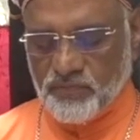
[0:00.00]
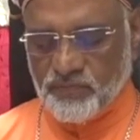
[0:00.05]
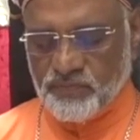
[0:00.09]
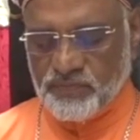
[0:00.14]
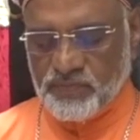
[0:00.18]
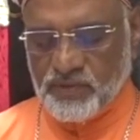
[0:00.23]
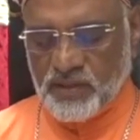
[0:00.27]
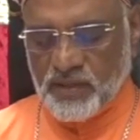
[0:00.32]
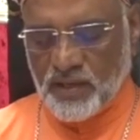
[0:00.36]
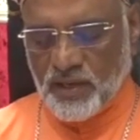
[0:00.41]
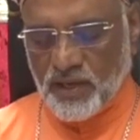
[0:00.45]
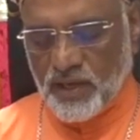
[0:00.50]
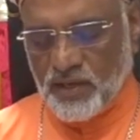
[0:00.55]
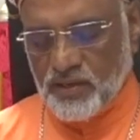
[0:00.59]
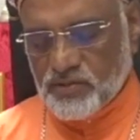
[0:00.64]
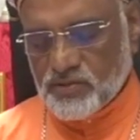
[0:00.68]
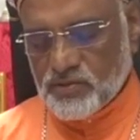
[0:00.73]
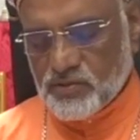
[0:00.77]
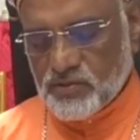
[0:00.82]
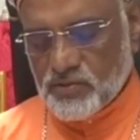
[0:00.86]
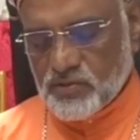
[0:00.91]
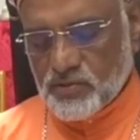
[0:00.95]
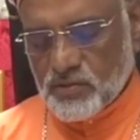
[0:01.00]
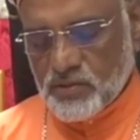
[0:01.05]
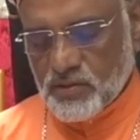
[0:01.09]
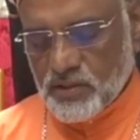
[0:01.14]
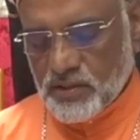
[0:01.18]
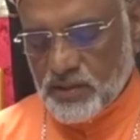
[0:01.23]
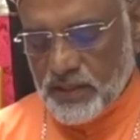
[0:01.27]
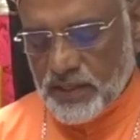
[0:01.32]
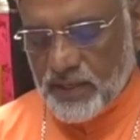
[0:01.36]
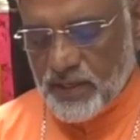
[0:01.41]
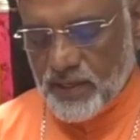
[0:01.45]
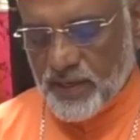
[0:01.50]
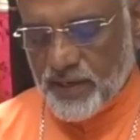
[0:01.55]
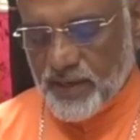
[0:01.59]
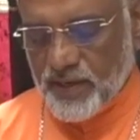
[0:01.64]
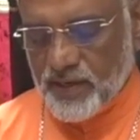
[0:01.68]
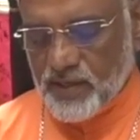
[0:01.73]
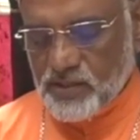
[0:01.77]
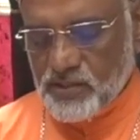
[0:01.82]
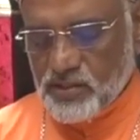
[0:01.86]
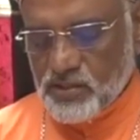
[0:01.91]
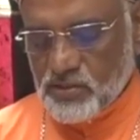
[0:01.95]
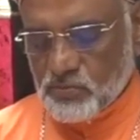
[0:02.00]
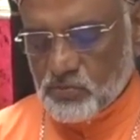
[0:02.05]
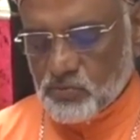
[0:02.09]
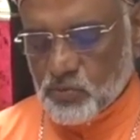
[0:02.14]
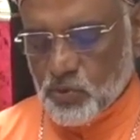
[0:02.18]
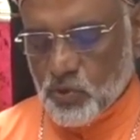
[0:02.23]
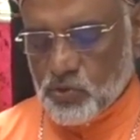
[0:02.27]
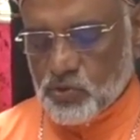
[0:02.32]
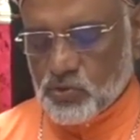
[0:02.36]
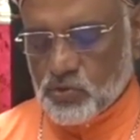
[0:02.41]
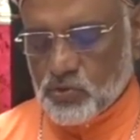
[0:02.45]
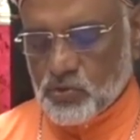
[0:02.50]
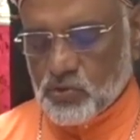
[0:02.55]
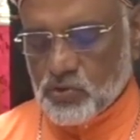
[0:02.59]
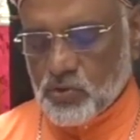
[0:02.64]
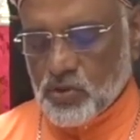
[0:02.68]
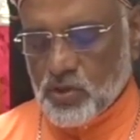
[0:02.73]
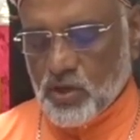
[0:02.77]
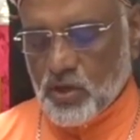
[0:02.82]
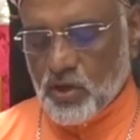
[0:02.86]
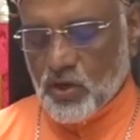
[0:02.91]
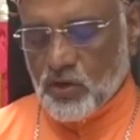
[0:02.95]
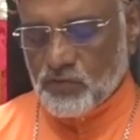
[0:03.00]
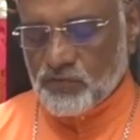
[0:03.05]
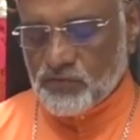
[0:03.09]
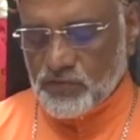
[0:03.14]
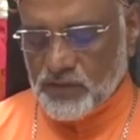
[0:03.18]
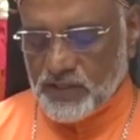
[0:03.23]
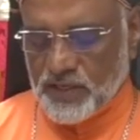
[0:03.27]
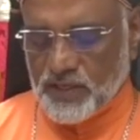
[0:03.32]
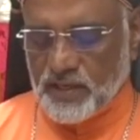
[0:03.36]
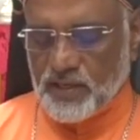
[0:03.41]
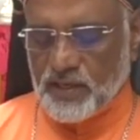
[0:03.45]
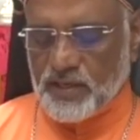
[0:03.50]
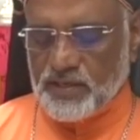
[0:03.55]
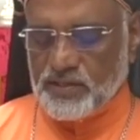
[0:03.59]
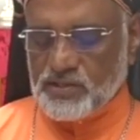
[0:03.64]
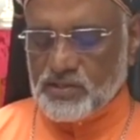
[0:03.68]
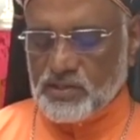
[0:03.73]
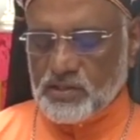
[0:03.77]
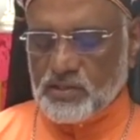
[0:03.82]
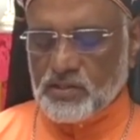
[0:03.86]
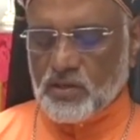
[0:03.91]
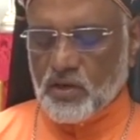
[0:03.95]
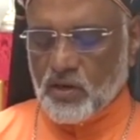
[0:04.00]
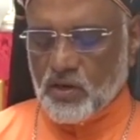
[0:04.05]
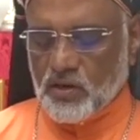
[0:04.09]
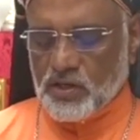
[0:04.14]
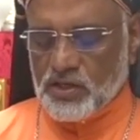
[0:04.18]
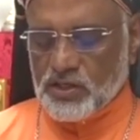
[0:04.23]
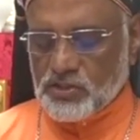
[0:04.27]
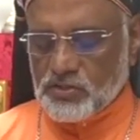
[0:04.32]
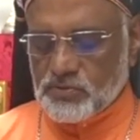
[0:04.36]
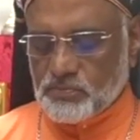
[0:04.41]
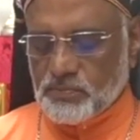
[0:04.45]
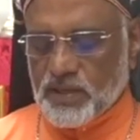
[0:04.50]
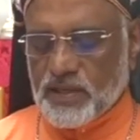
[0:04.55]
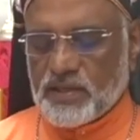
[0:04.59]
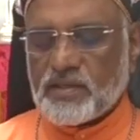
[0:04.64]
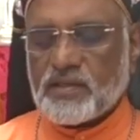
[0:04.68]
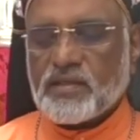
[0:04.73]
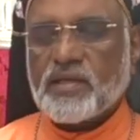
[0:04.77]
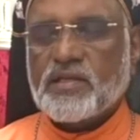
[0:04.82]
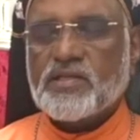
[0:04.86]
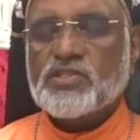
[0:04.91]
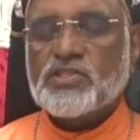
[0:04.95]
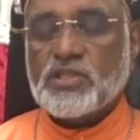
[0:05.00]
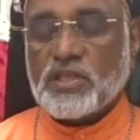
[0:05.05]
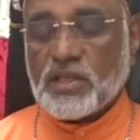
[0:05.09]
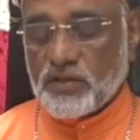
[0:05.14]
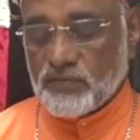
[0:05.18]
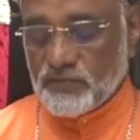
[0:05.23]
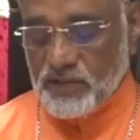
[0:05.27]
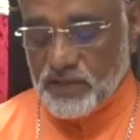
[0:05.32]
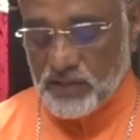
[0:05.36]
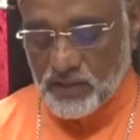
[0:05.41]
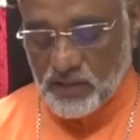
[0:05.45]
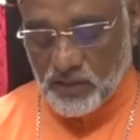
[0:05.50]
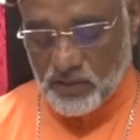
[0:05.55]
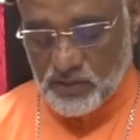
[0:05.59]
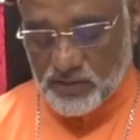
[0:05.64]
his declared motto of realizing God is better than serving God.